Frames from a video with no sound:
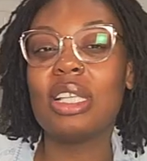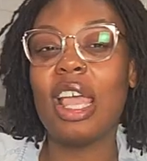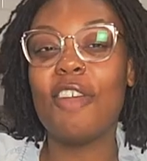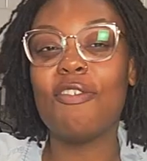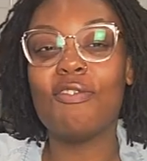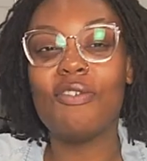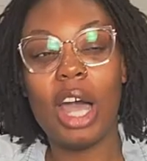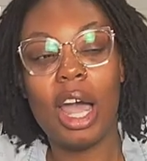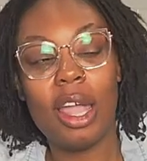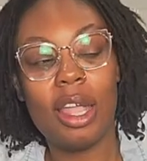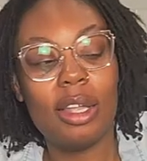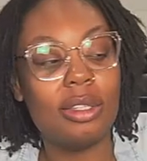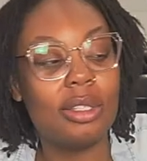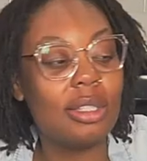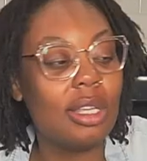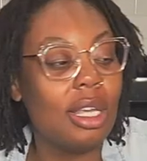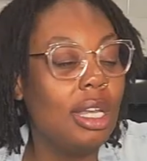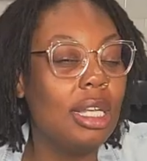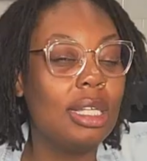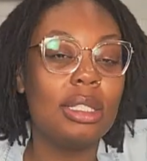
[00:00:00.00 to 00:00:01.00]

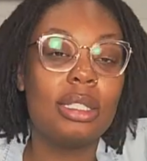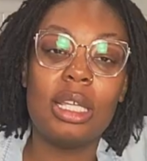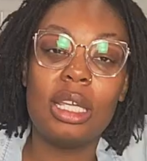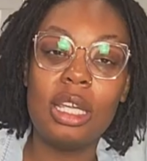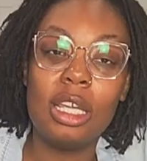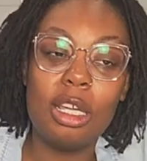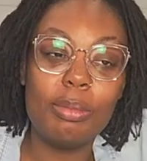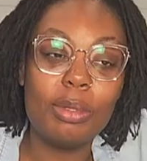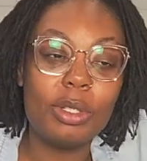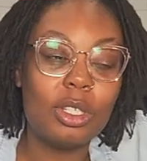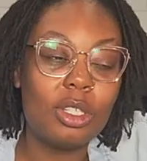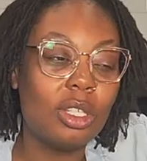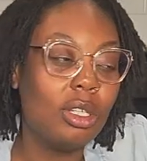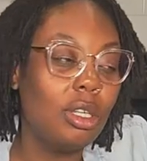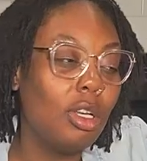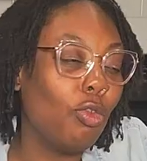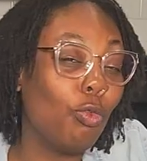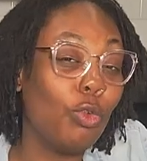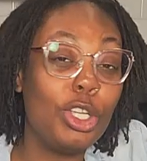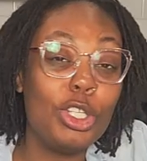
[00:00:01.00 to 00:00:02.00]
advice, tips,
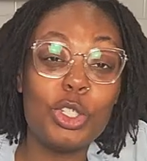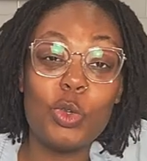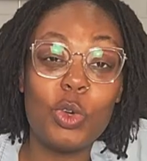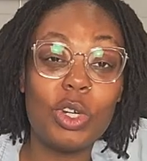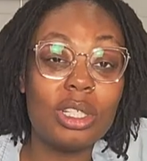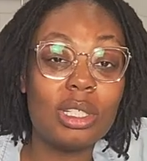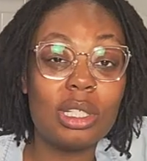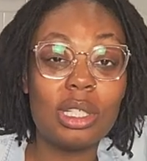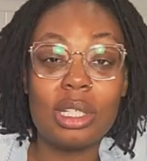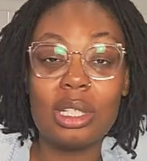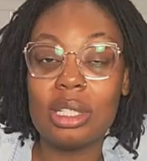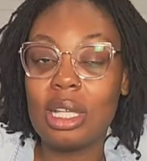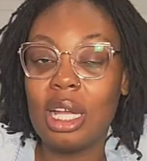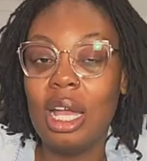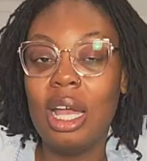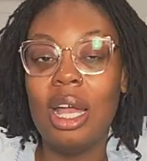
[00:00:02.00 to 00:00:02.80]
resources,